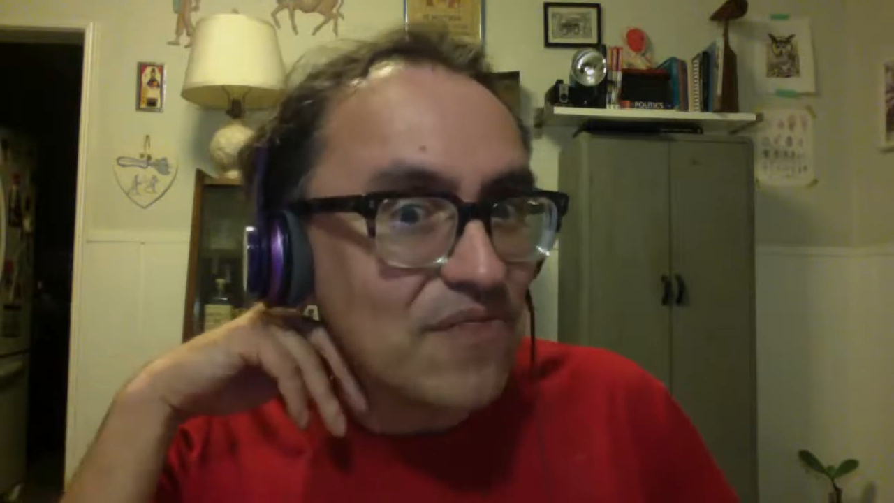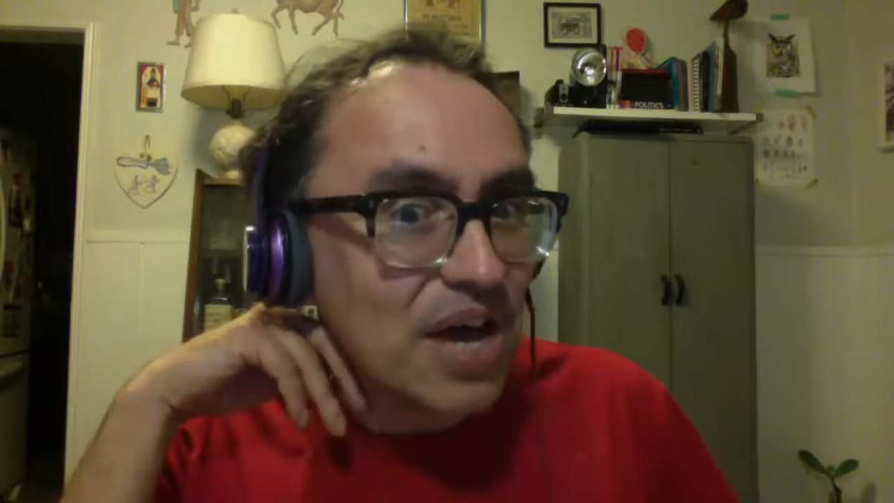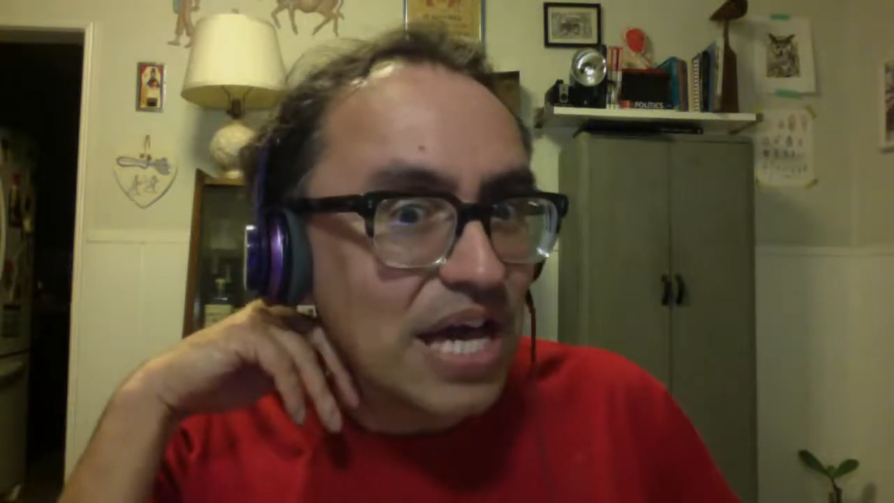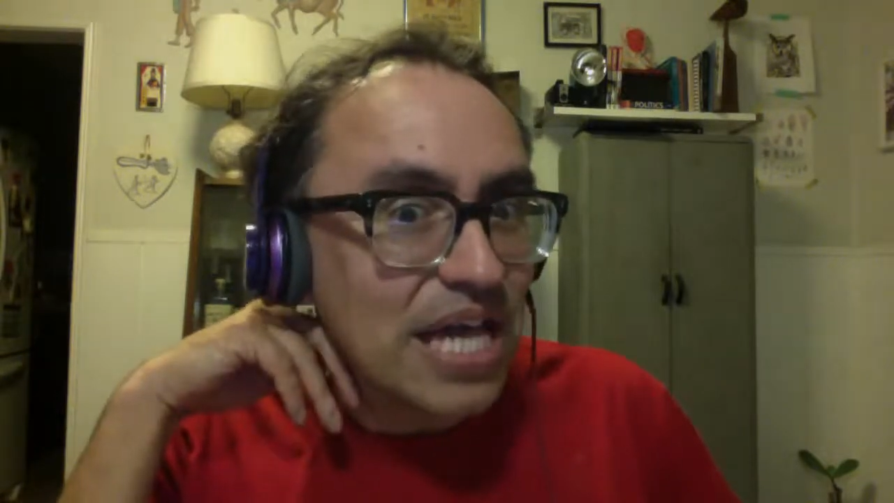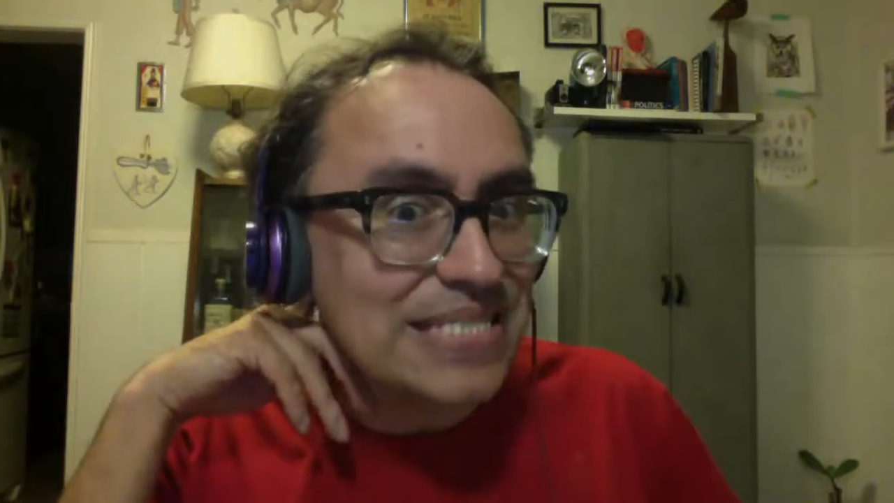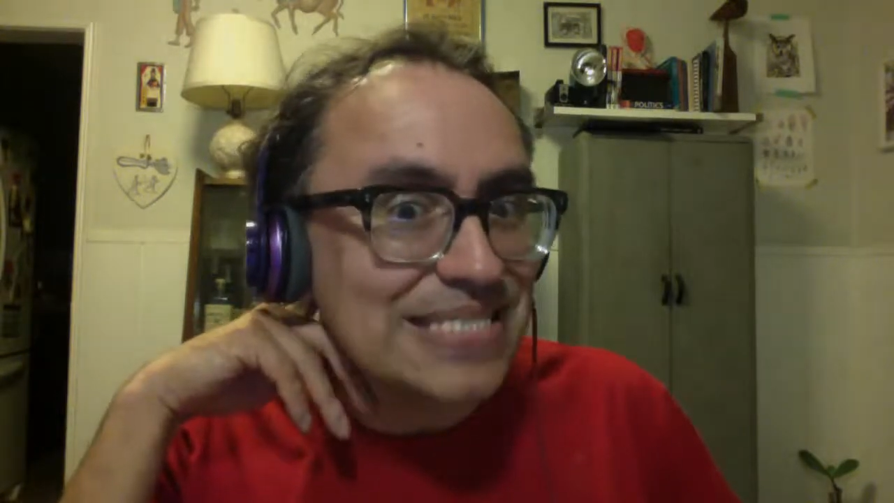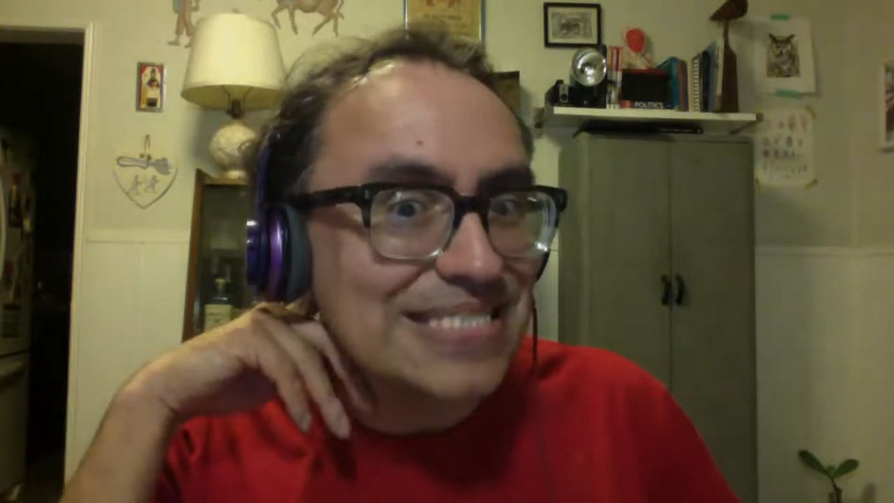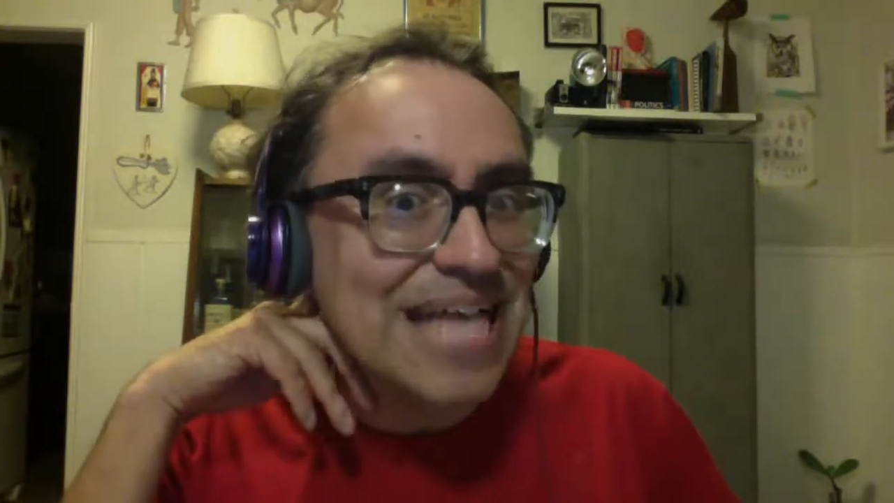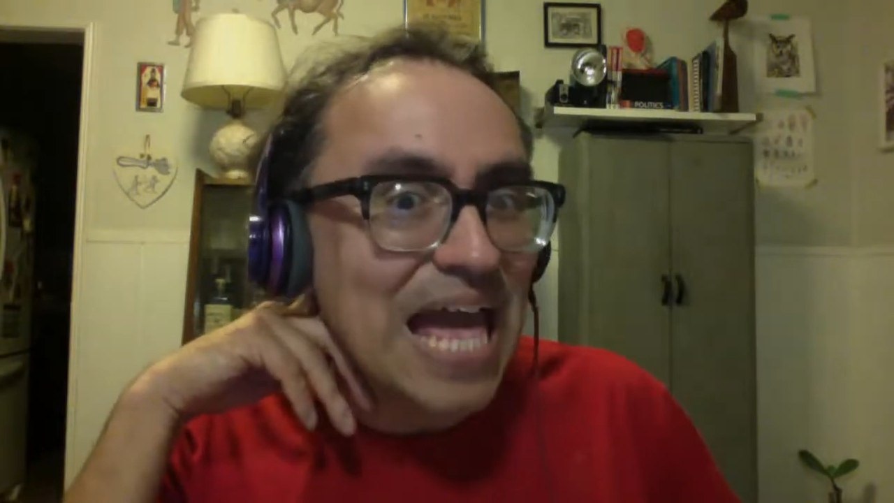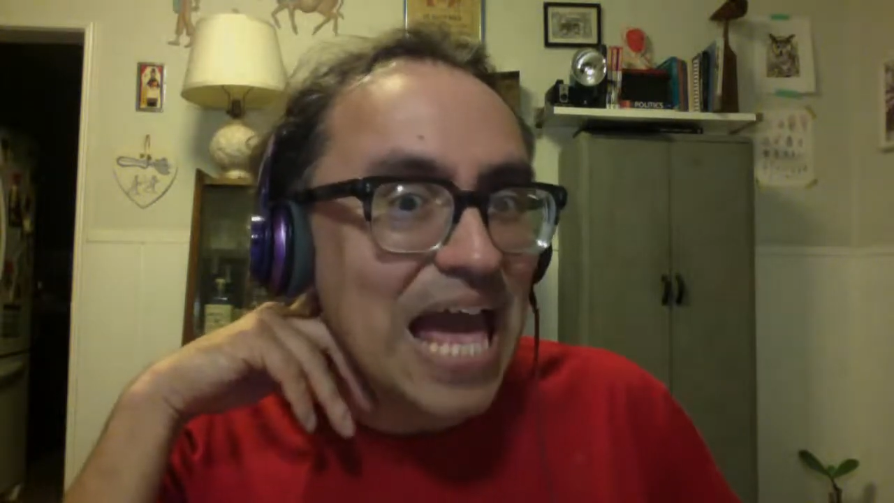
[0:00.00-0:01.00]
fucking
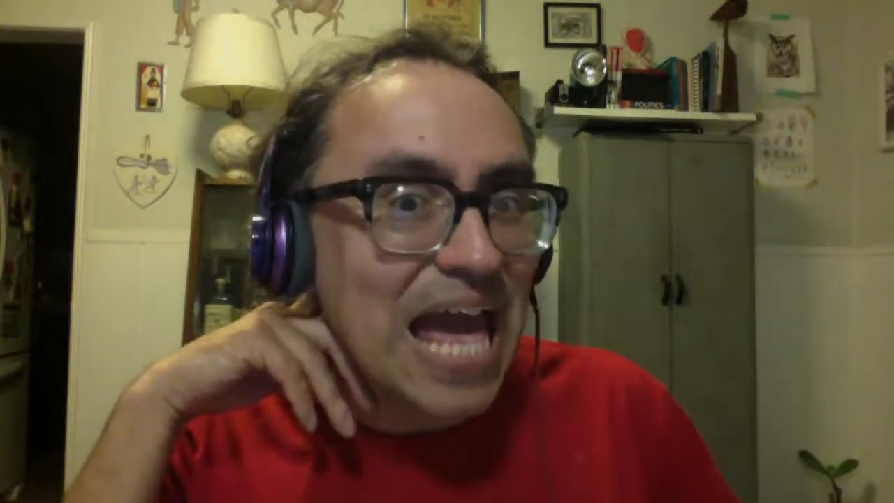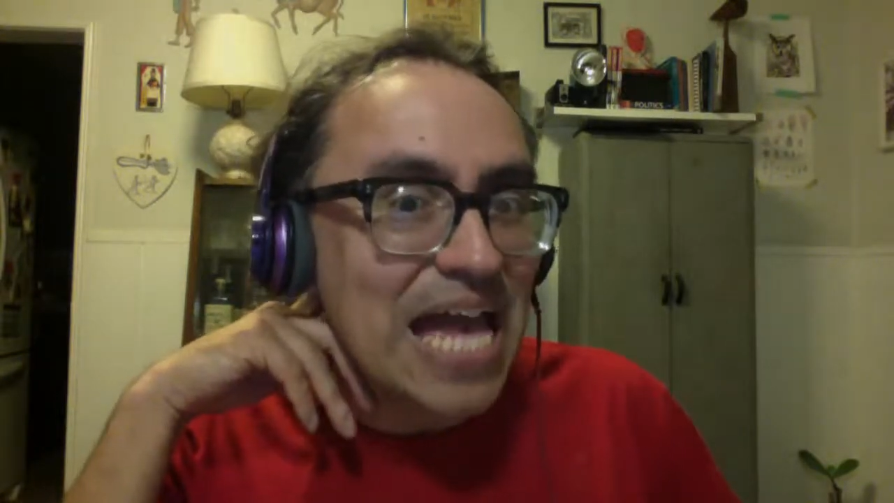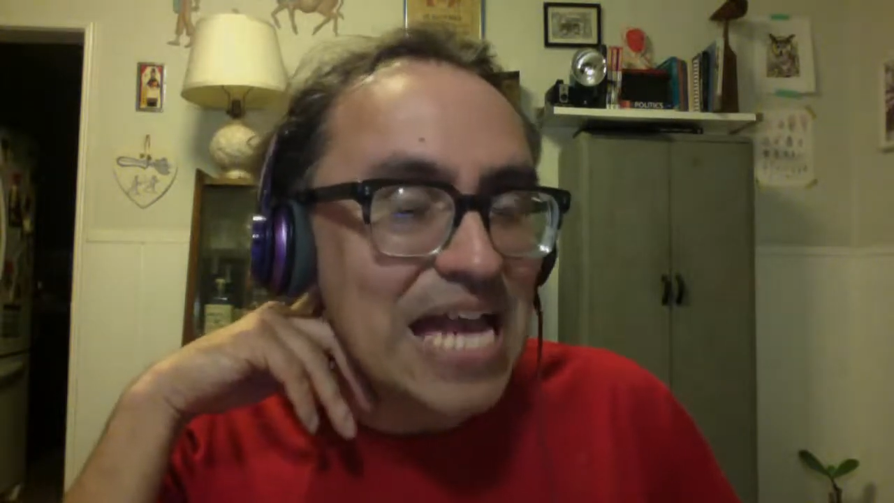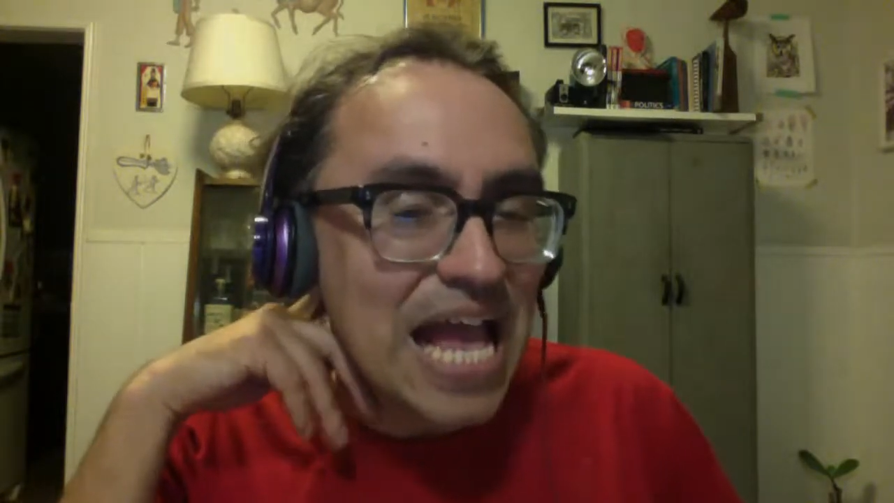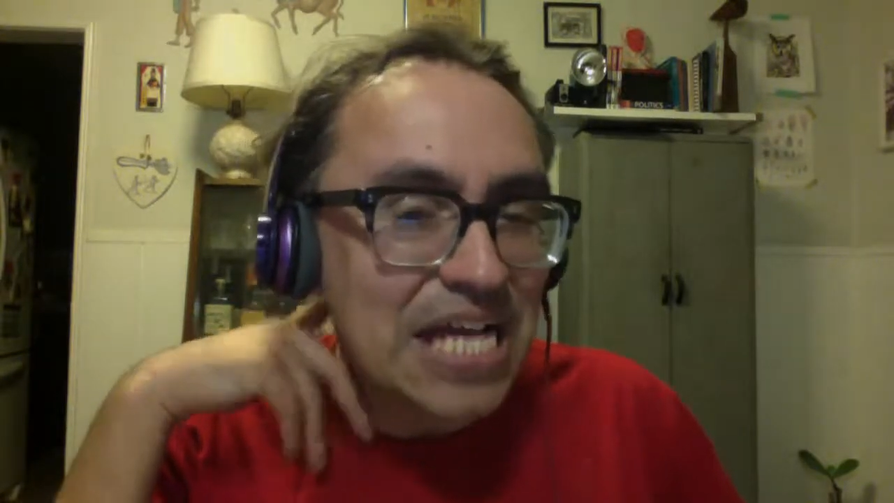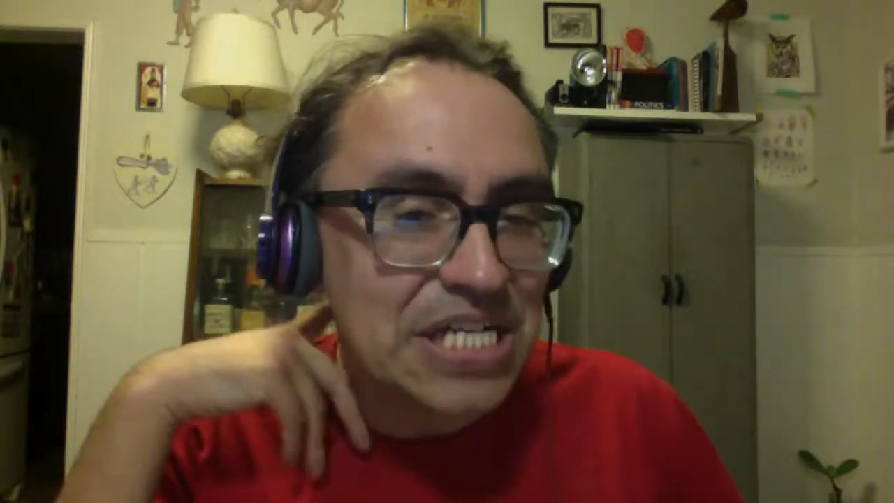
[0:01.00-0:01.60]
sad ass